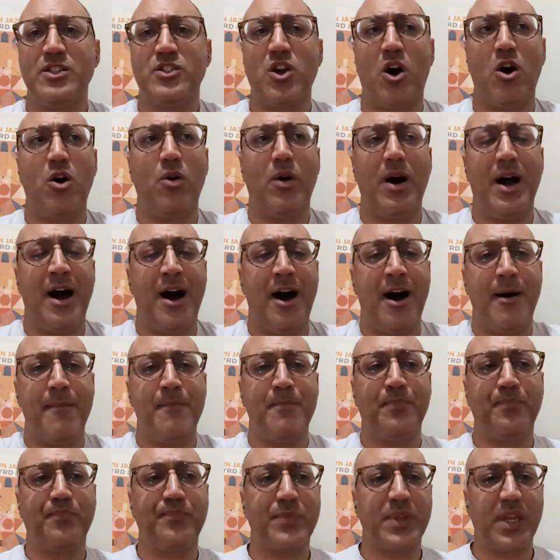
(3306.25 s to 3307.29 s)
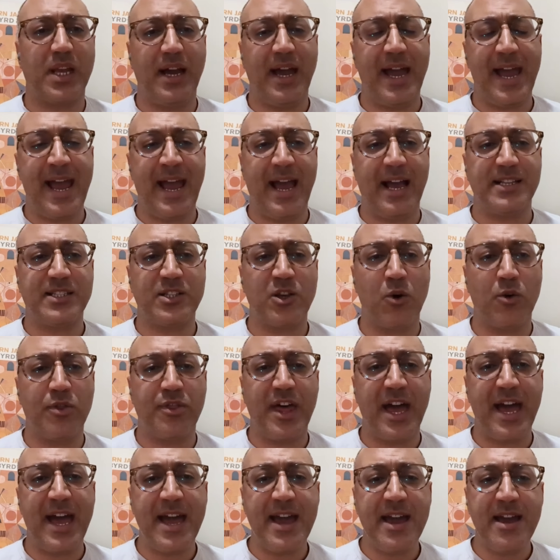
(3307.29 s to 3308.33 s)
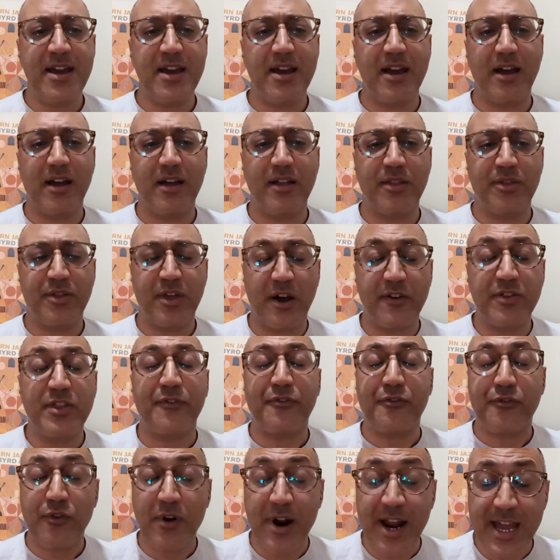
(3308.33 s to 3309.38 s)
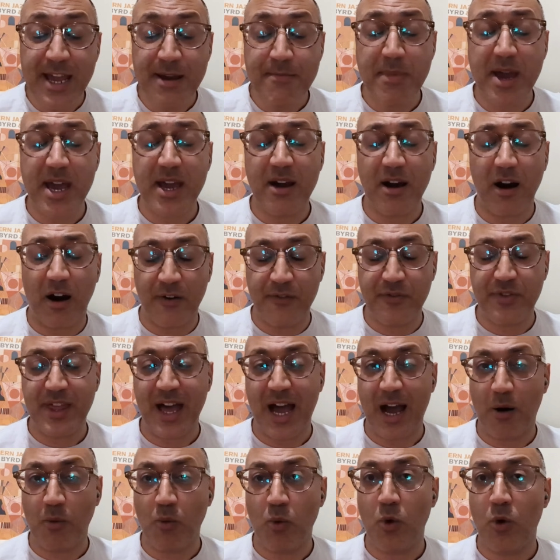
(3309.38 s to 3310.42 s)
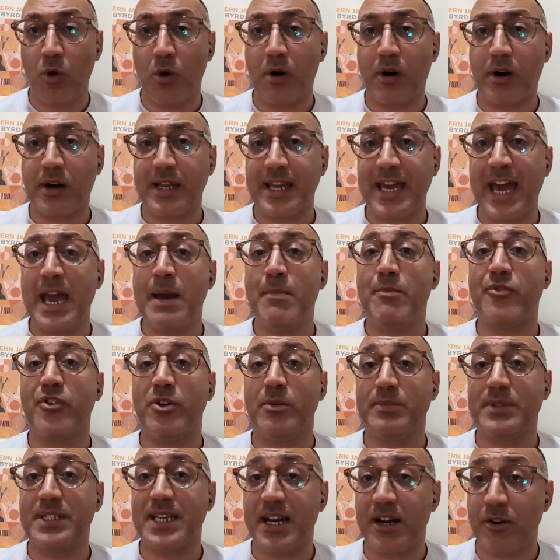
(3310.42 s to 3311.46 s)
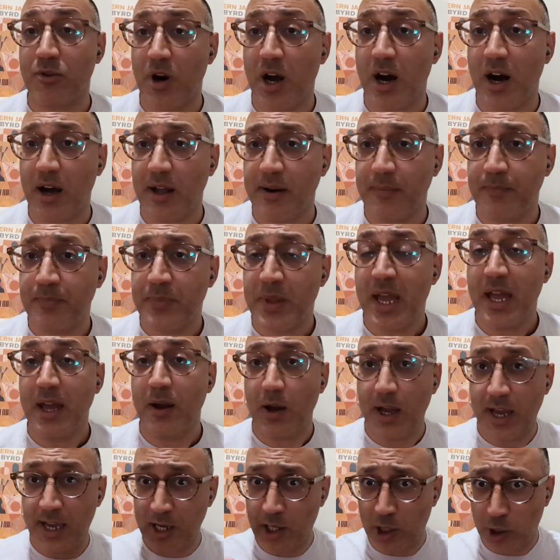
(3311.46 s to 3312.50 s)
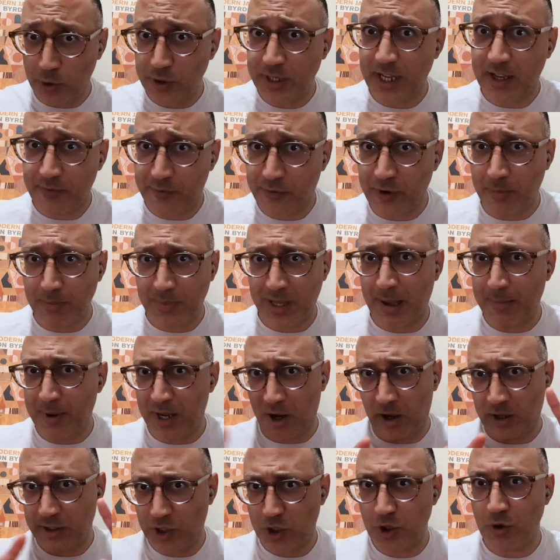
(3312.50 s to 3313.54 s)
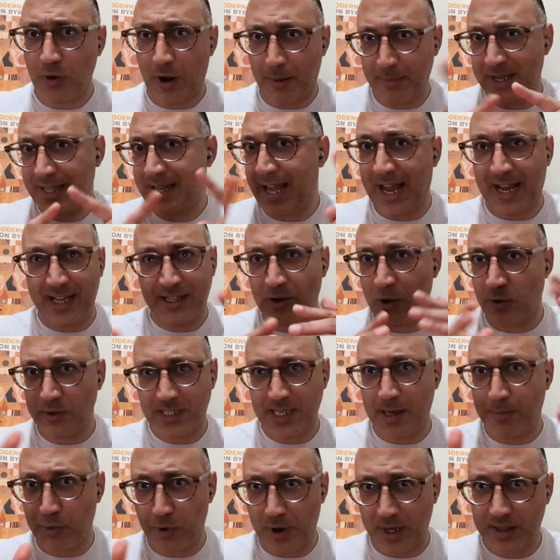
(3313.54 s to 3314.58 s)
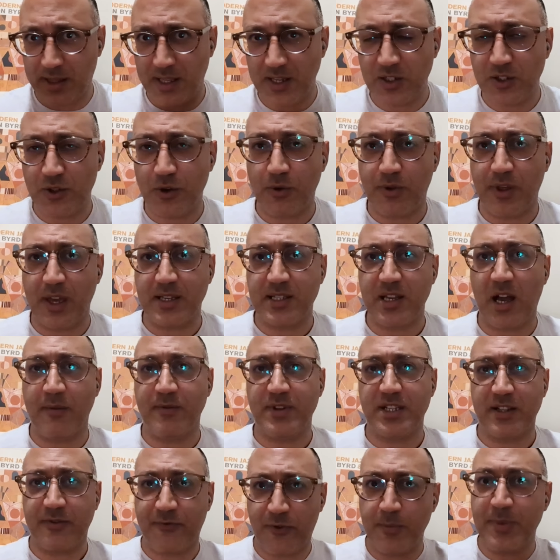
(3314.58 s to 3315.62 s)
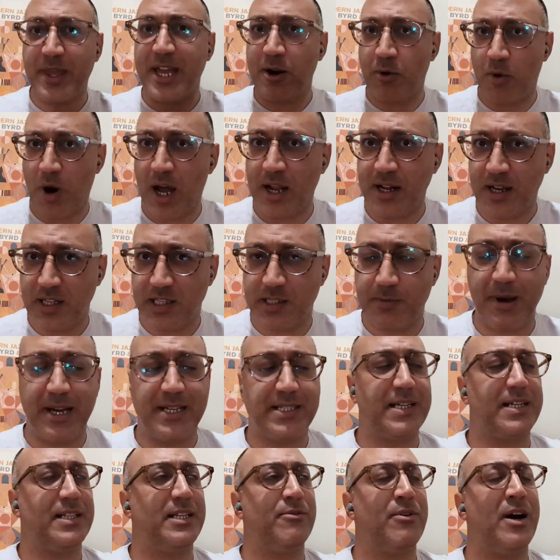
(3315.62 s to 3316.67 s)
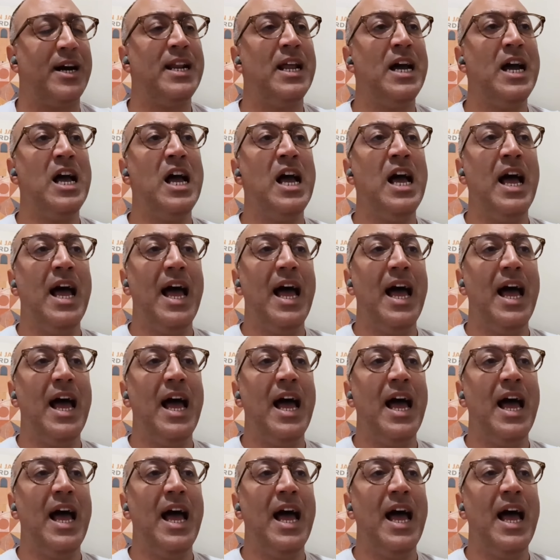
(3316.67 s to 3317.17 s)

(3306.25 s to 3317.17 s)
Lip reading: So the framing of that war came from Tehran, including from Lebanon, too. I mean, I don't separate these two things, obviously, from the Iranians, basically, right?